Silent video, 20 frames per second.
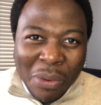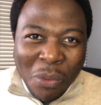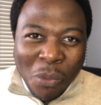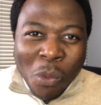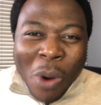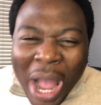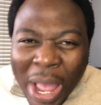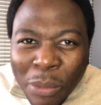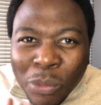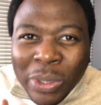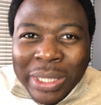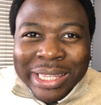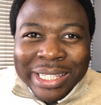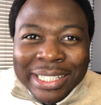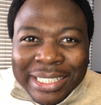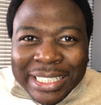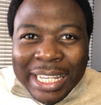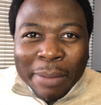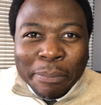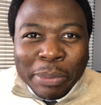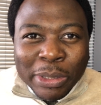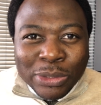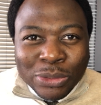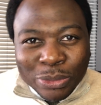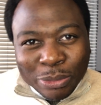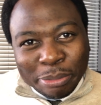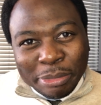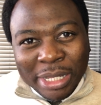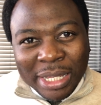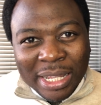Why would this happen
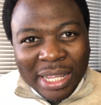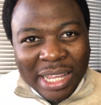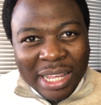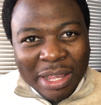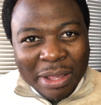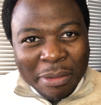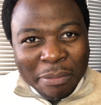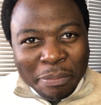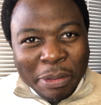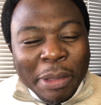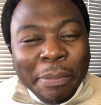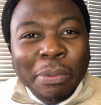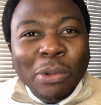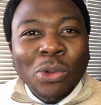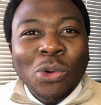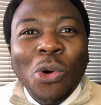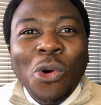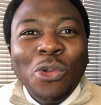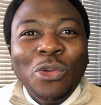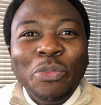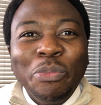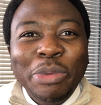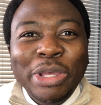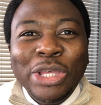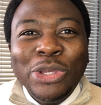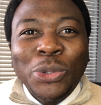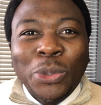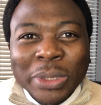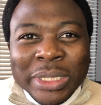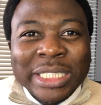to me? People call me
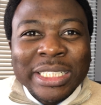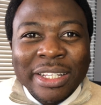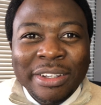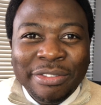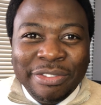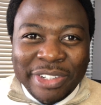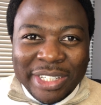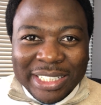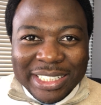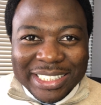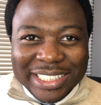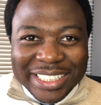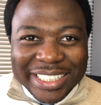your servant.